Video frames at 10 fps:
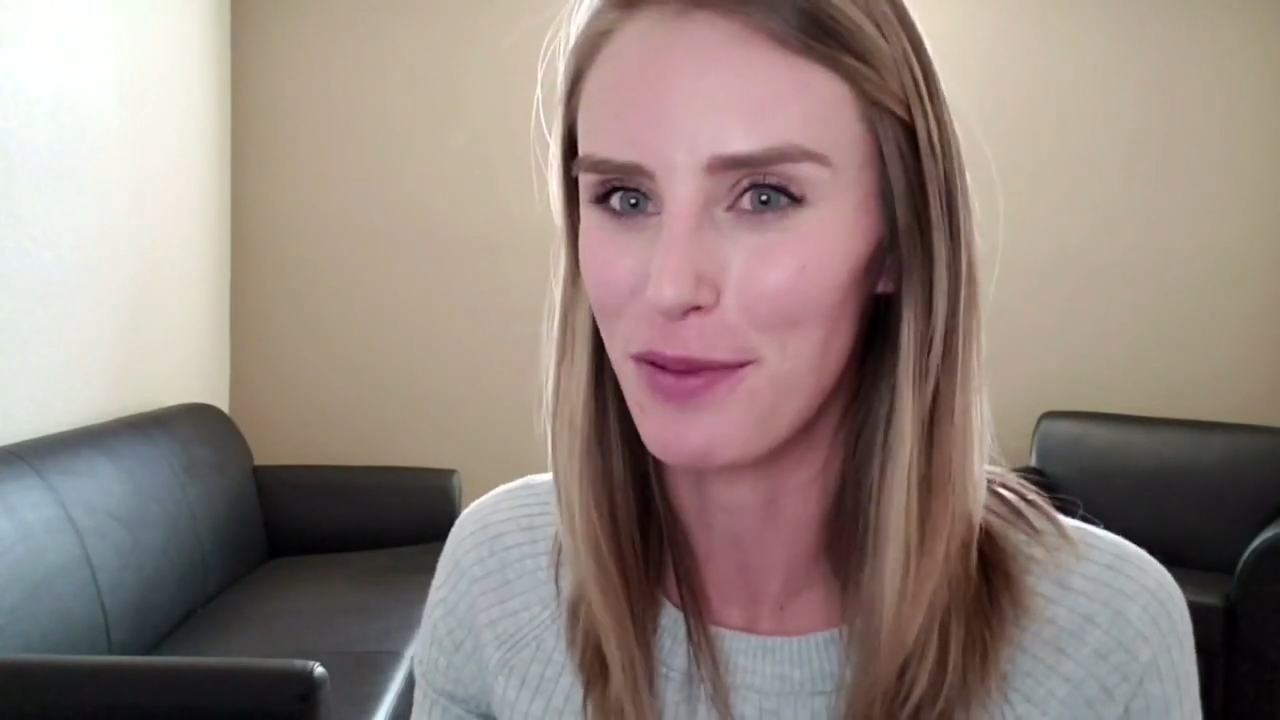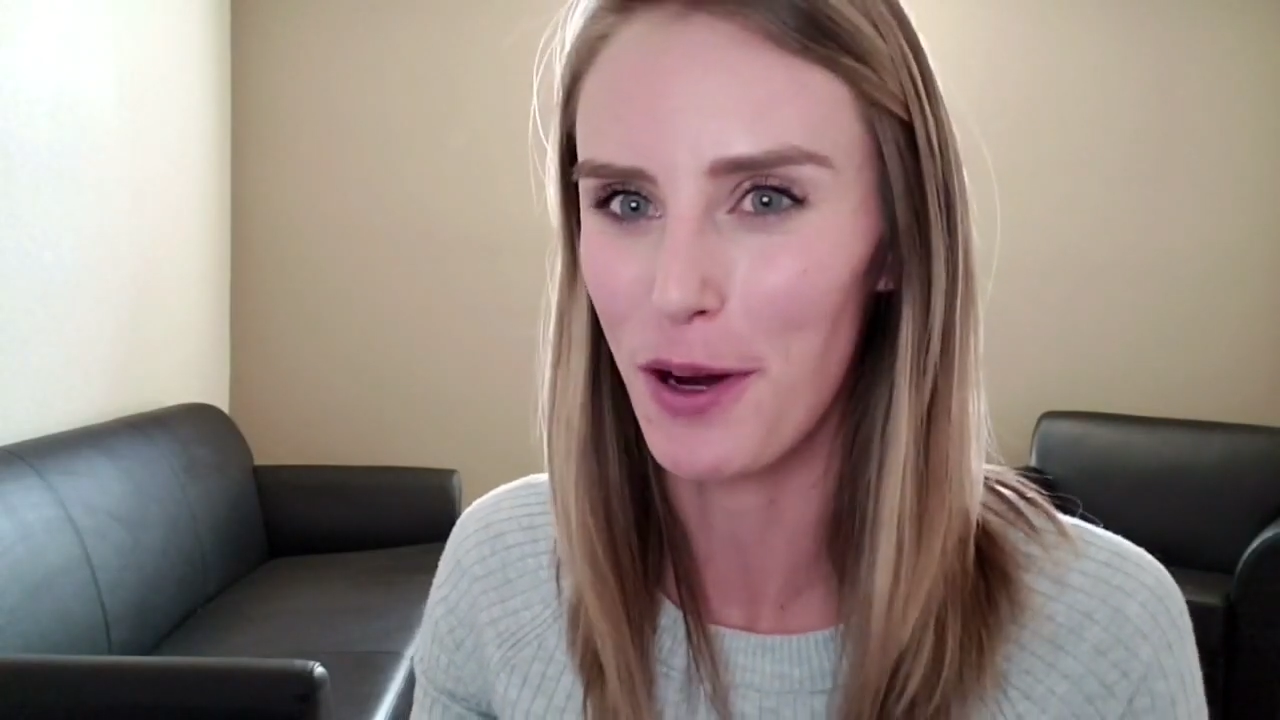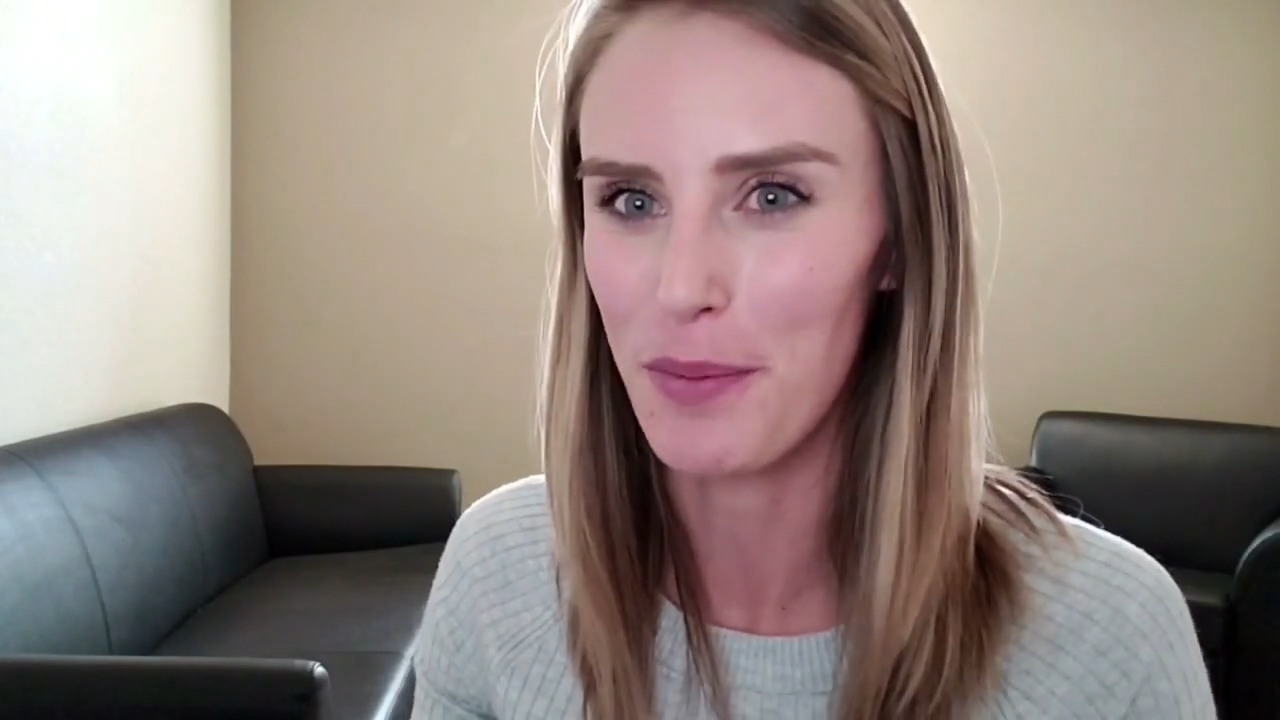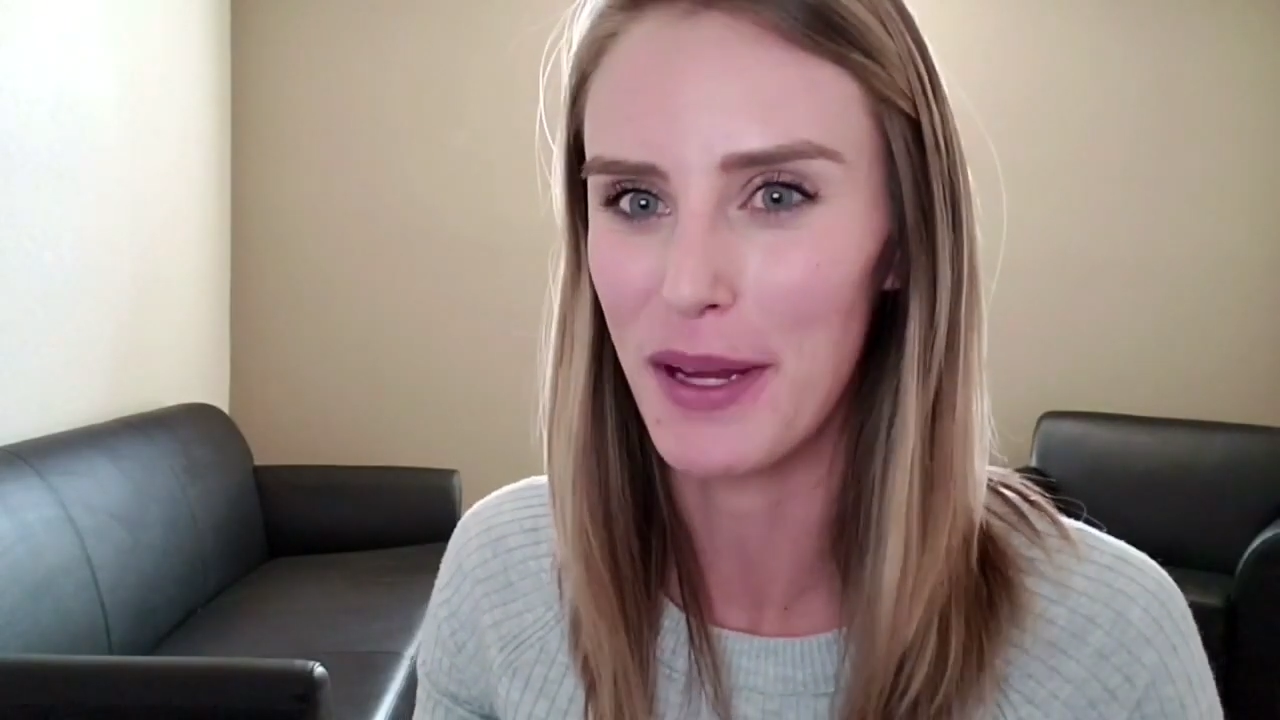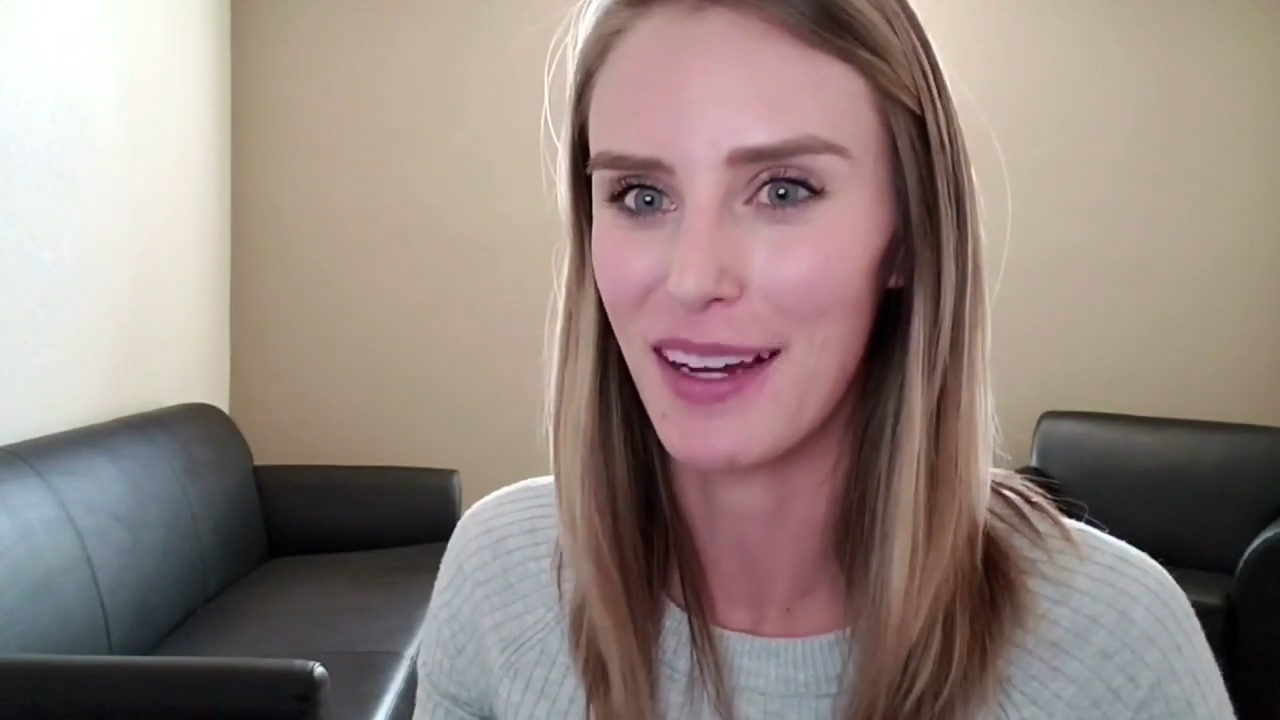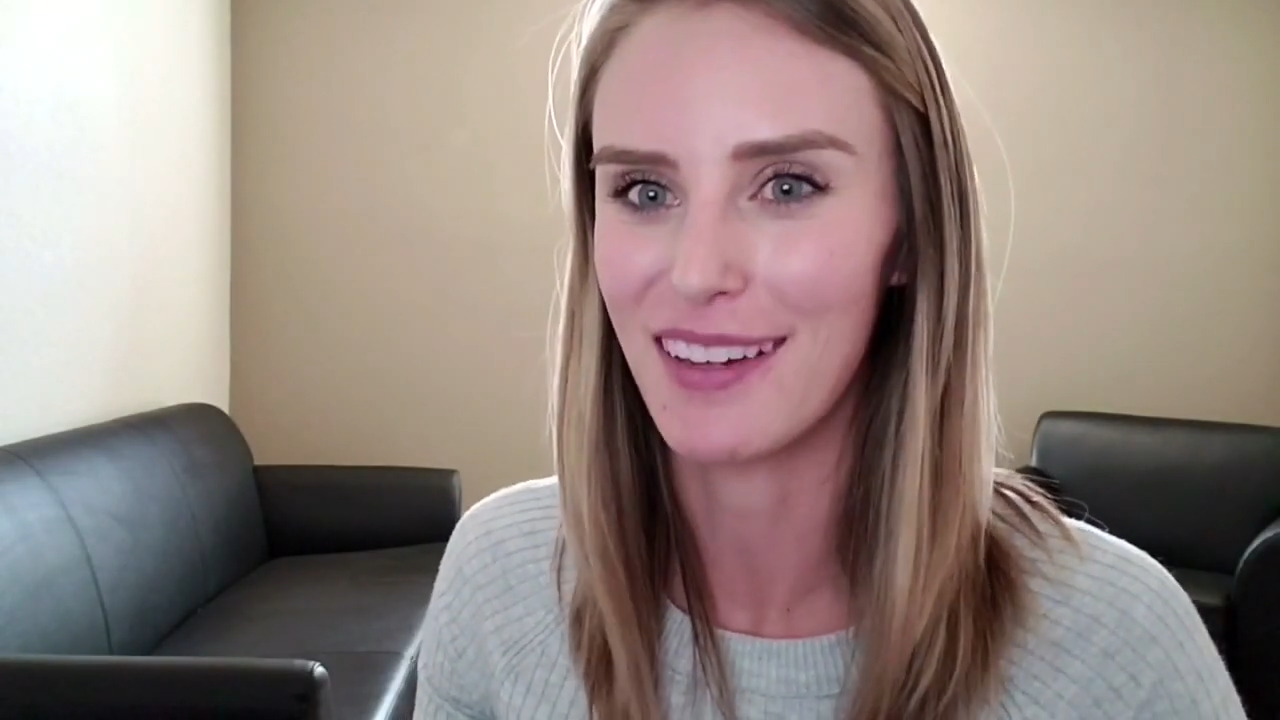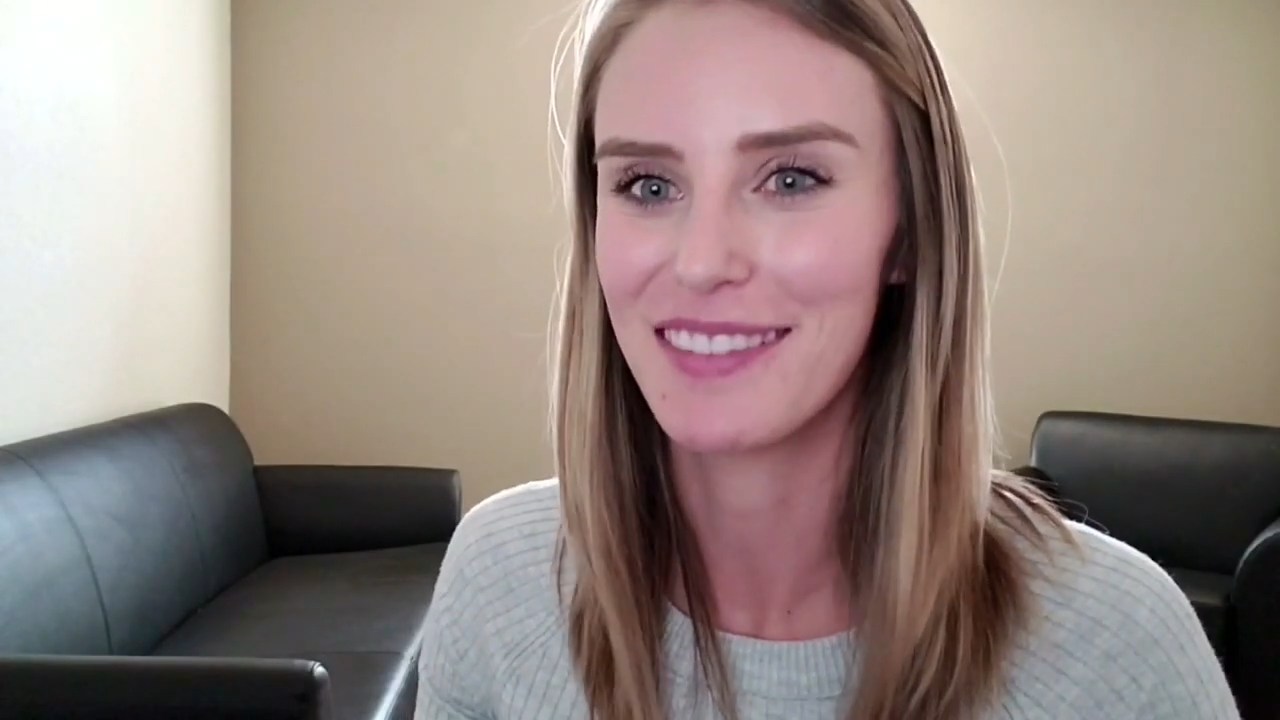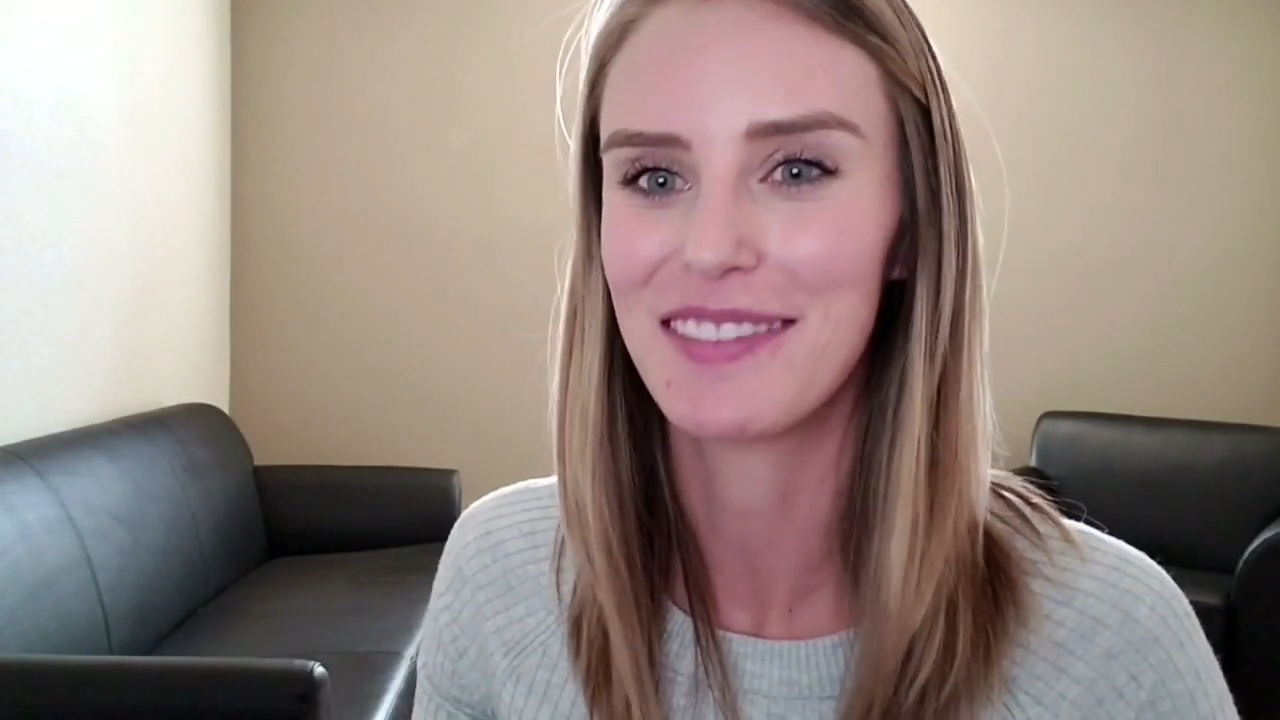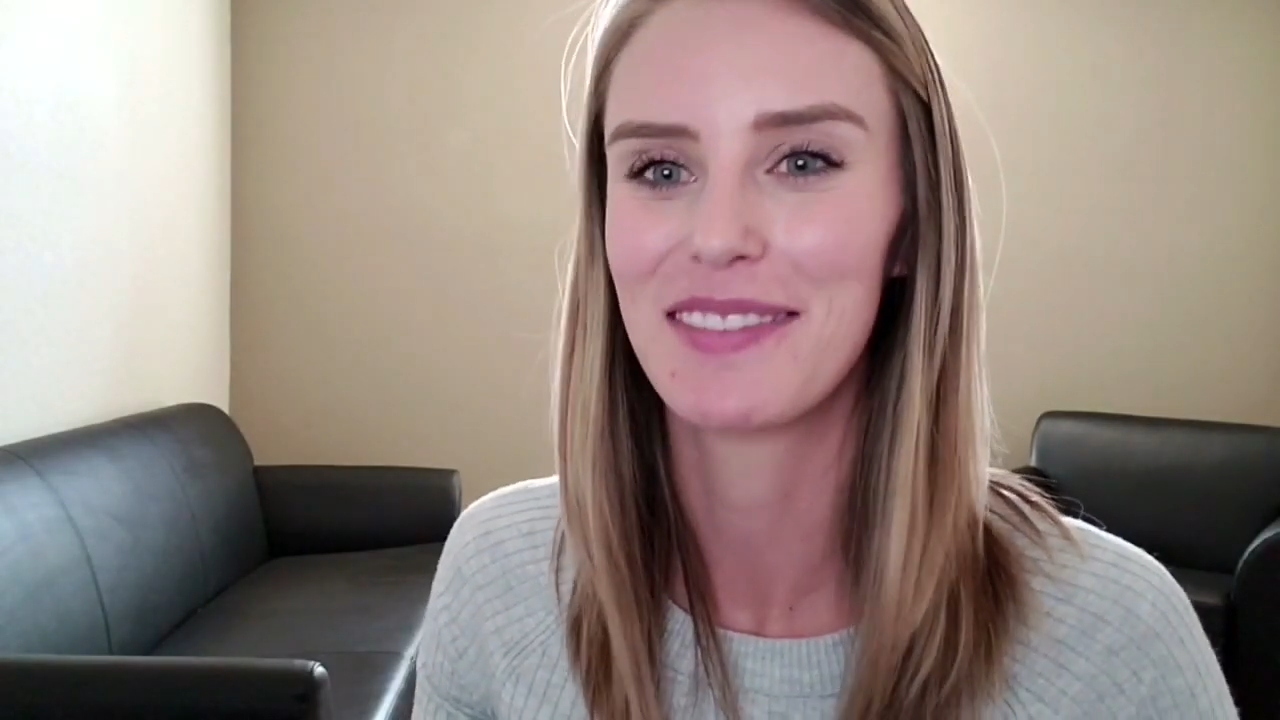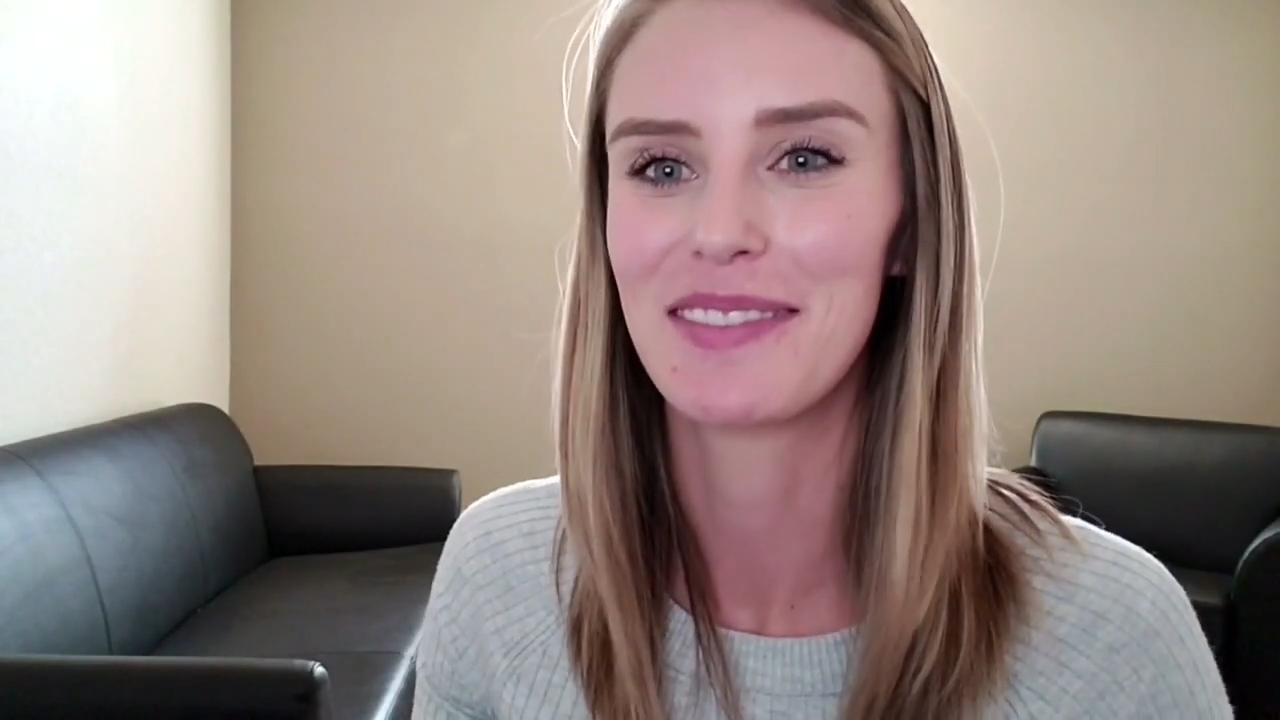farming